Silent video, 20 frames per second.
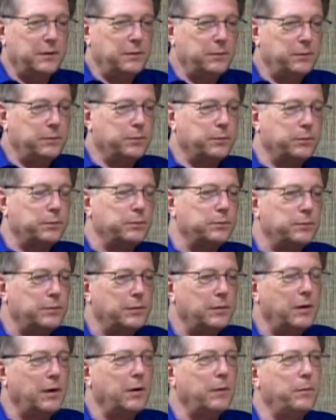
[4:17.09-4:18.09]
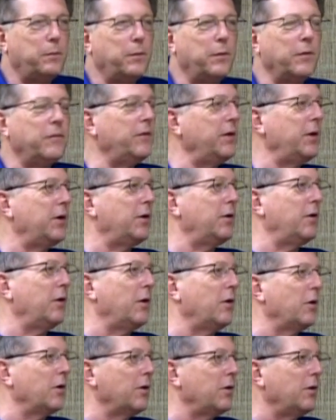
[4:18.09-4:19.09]
a uh, preventer
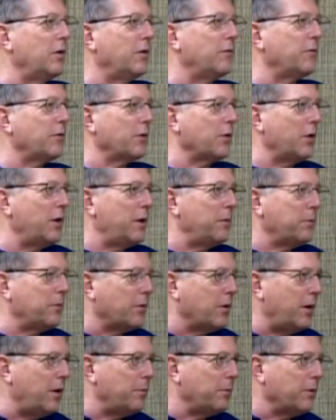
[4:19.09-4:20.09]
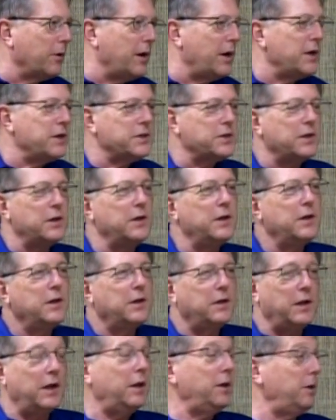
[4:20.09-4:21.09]
earlier on for crab, crabgrass,
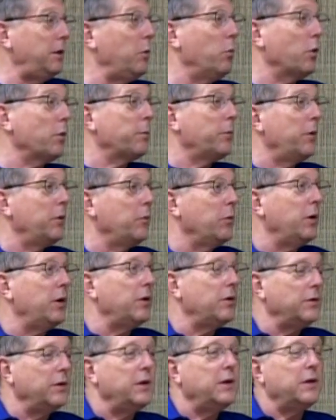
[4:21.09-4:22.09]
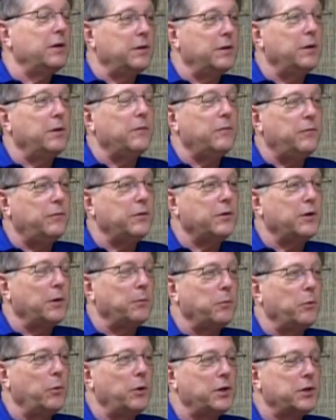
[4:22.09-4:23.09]
mm-hmm. and it worked pretty well. And then, and then, a
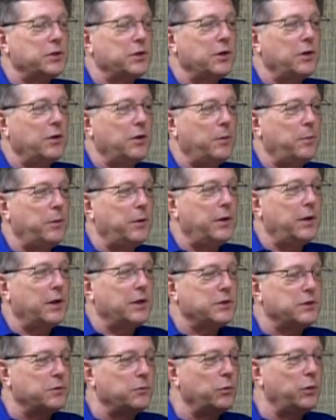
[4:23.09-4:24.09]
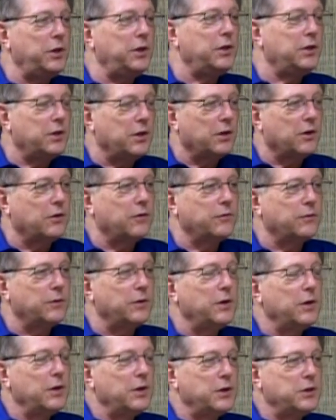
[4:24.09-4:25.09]
couple weeks ago, I put down some weed killer
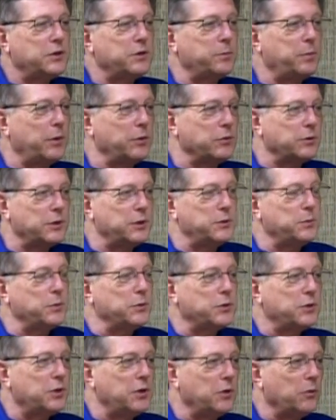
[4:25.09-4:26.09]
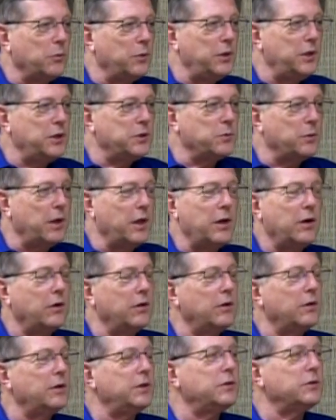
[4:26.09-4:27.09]
for supposedly supposed to kill weeds. Well, I
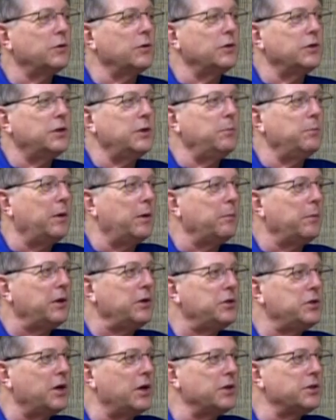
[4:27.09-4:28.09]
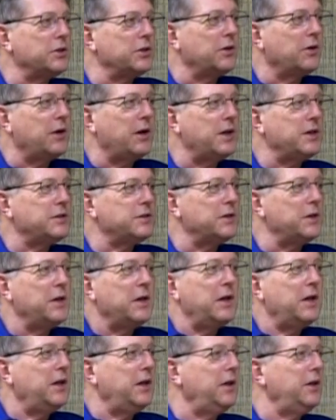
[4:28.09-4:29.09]
don't know. It sort of seemed like my Johnson grass,
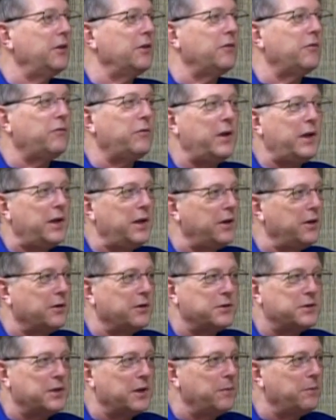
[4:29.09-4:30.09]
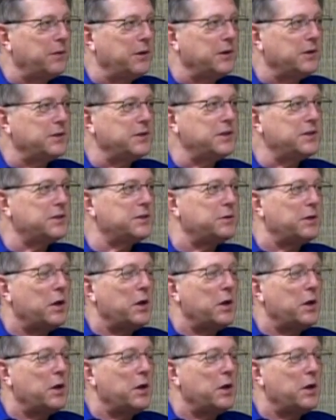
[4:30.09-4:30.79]
it either fed it or something because it's